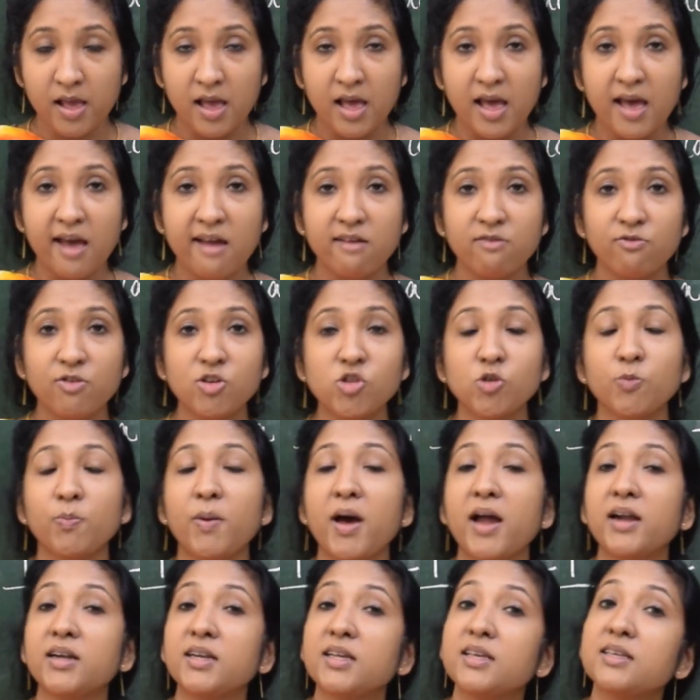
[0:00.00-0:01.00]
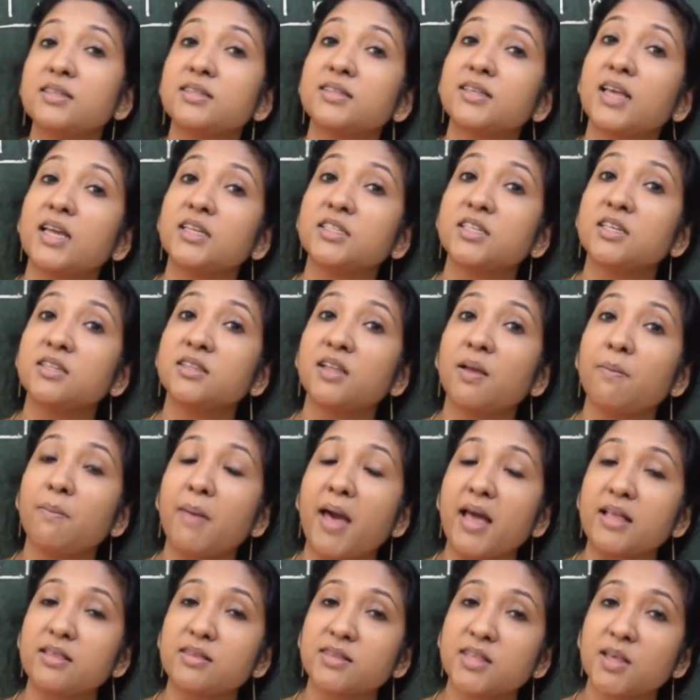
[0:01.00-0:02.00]
and which party is getting the
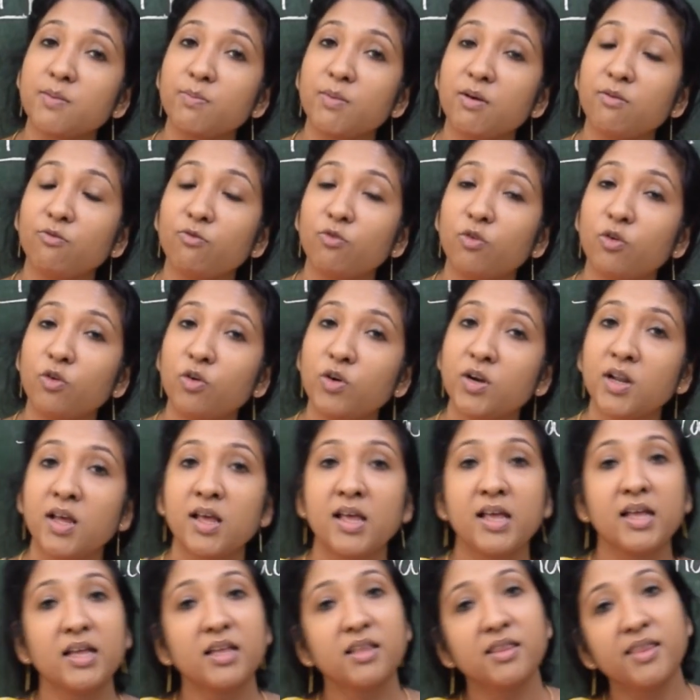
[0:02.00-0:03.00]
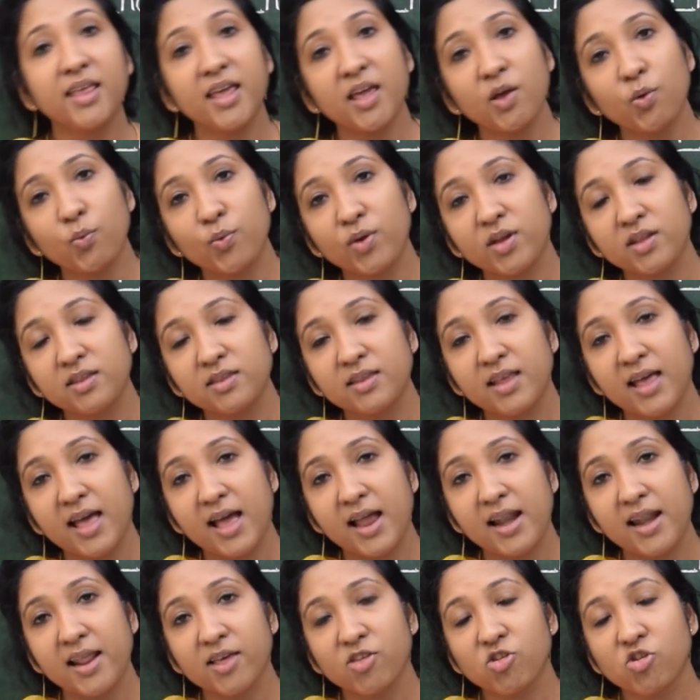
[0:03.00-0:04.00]
maximum vote, they win
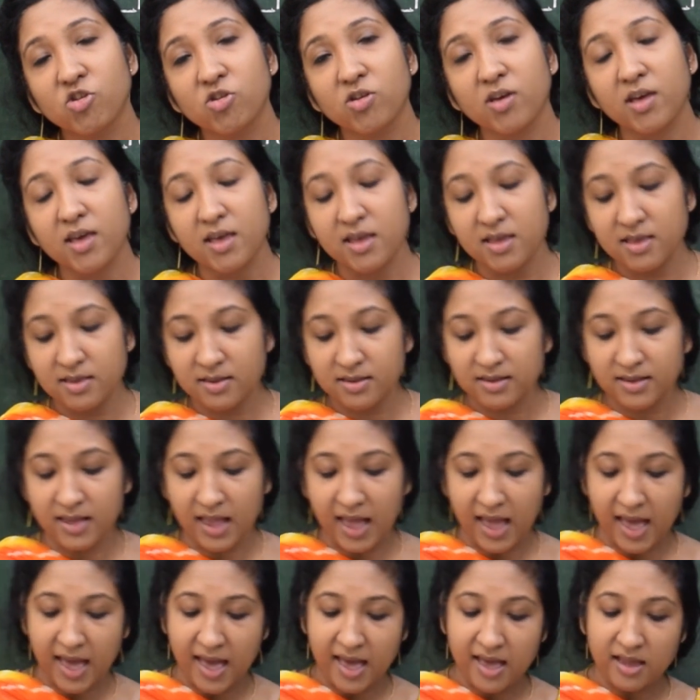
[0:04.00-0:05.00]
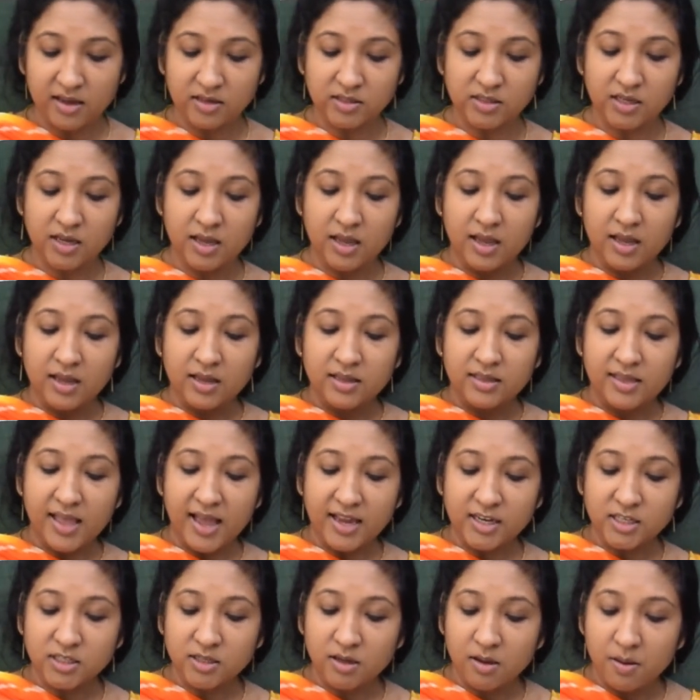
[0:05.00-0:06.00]
the elections, and
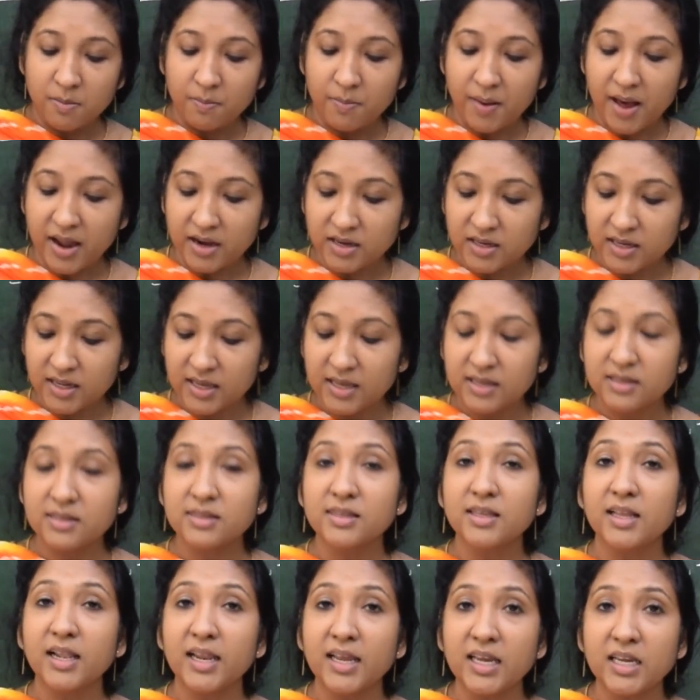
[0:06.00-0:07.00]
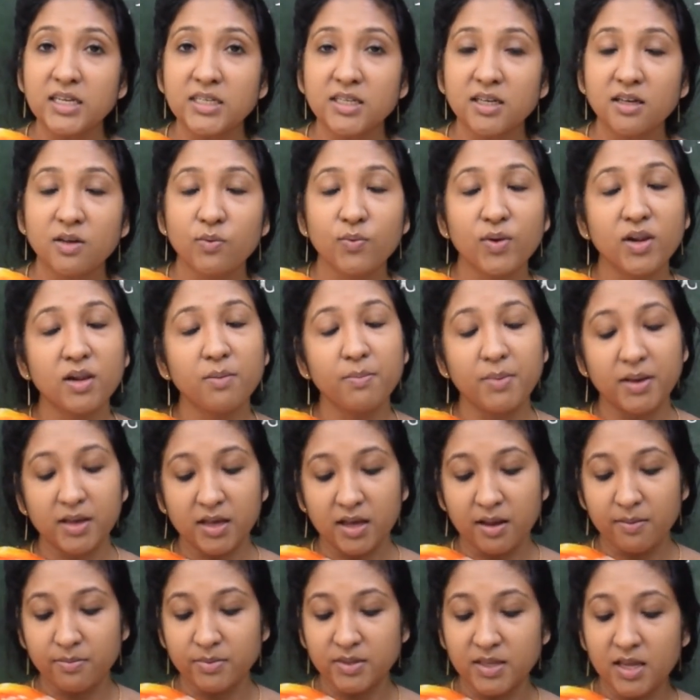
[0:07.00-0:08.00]
that party's leader will
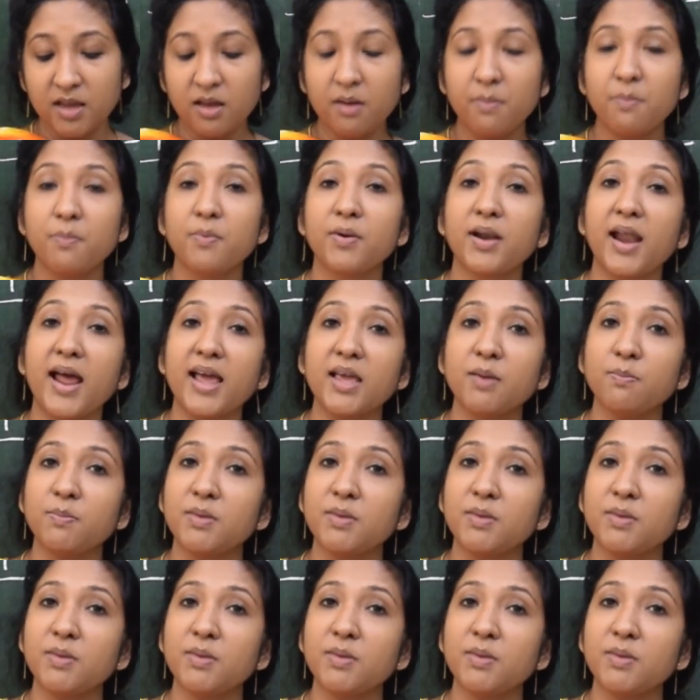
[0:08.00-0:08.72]
become the Prime